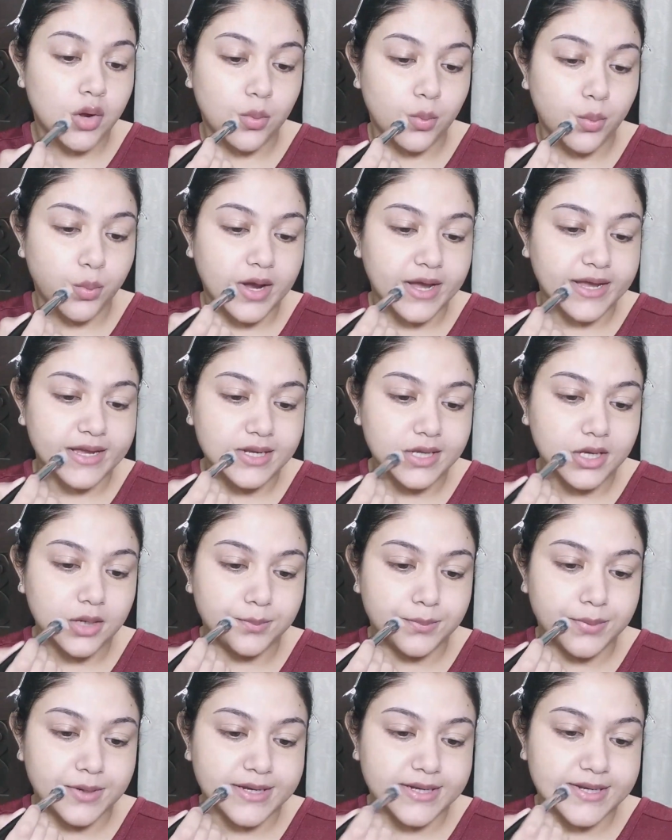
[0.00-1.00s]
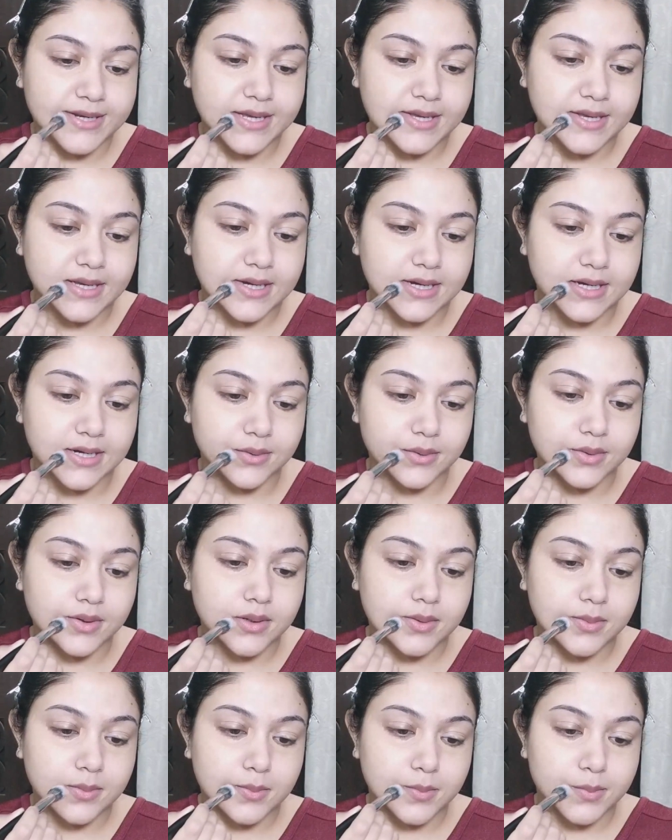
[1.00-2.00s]
While you're blending out,
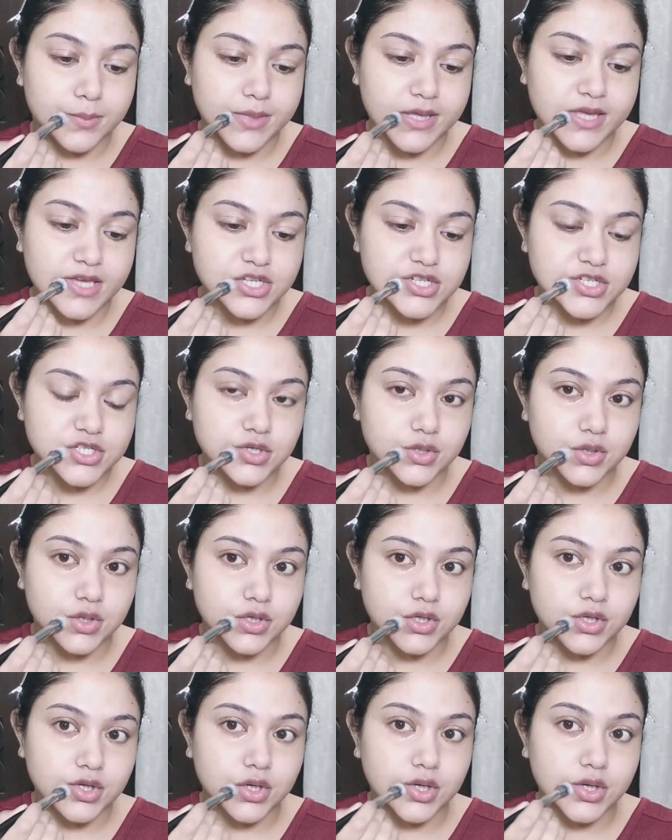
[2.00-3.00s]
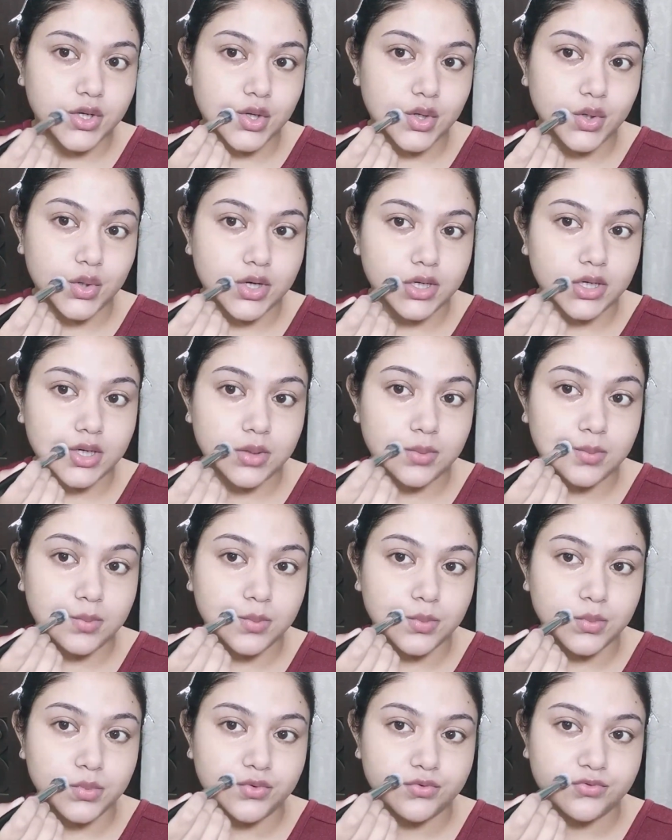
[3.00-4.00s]
make sure you're not
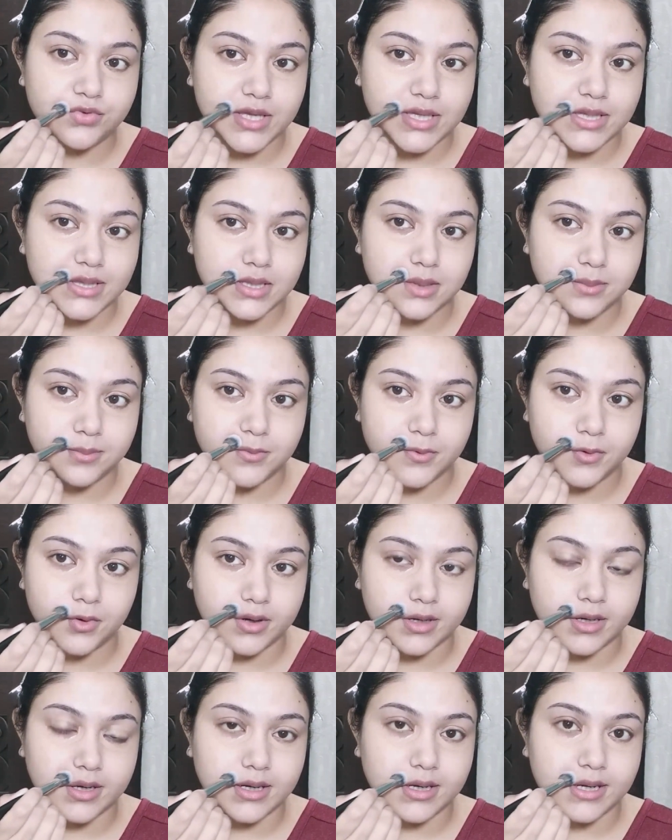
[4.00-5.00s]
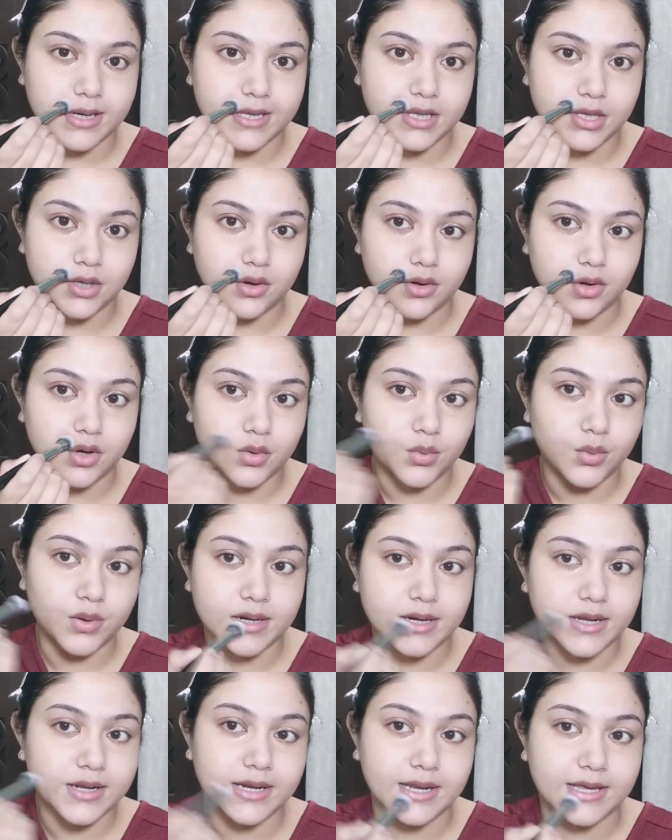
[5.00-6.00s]
moving the product, like you're not
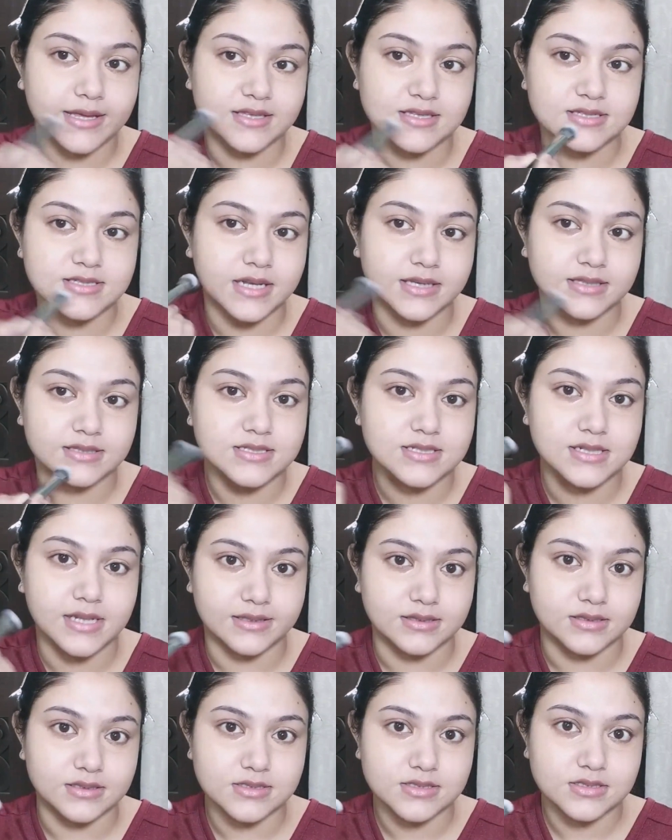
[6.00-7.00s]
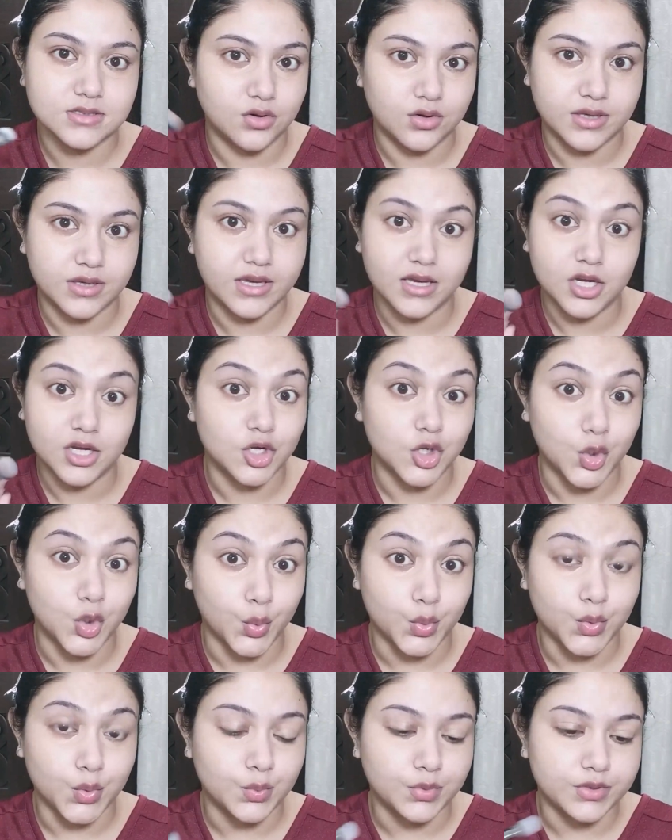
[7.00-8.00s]
going like this, okay?
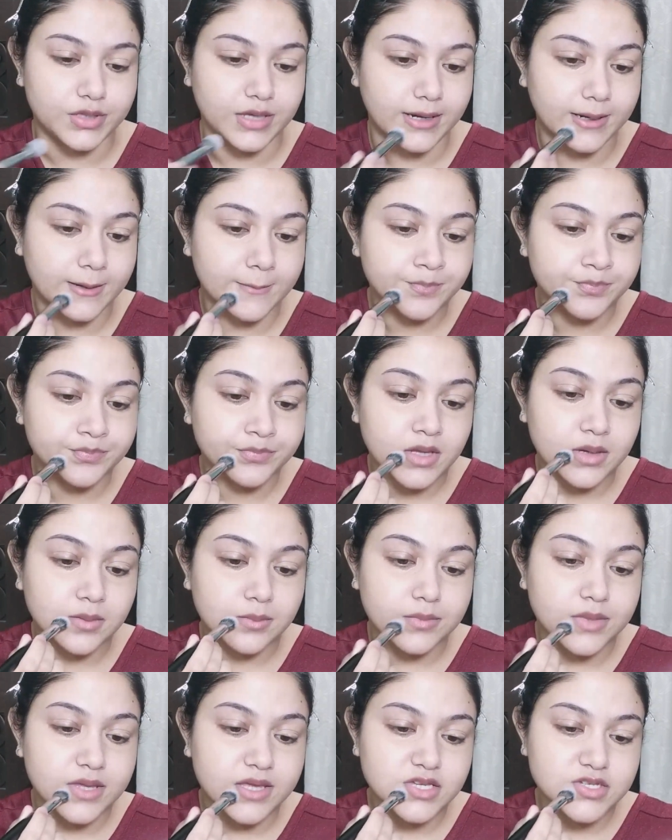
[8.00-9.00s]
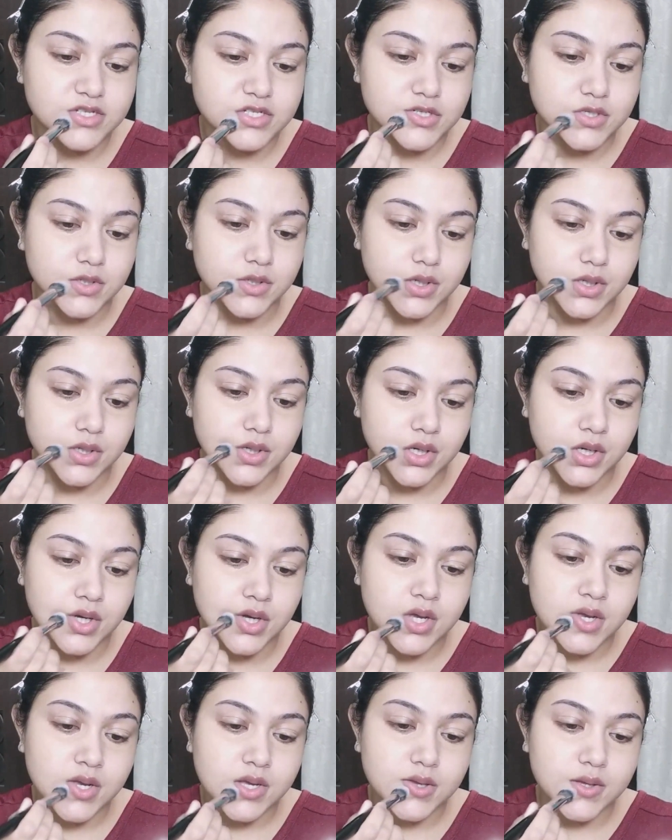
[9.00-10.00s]
Don't do that. Make sure
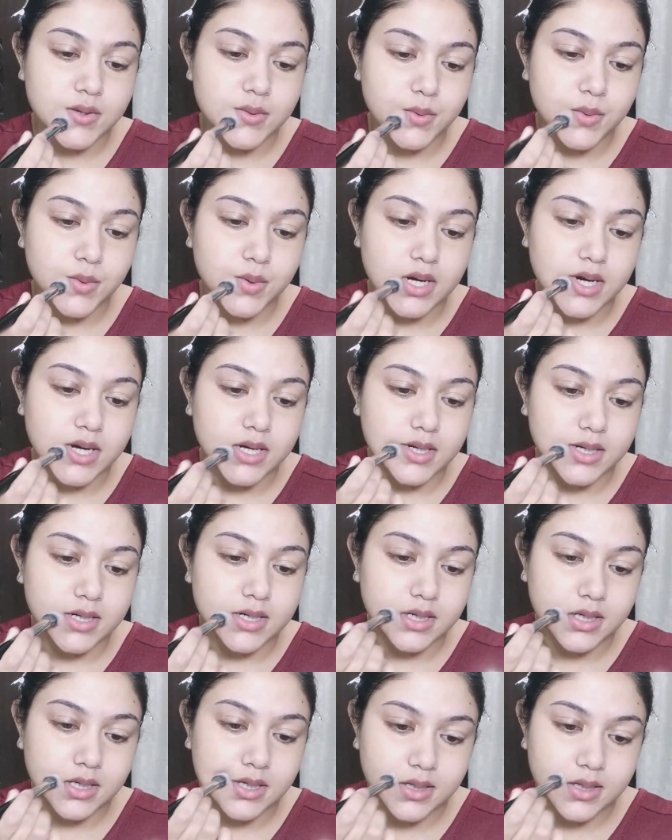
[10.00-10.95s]
you are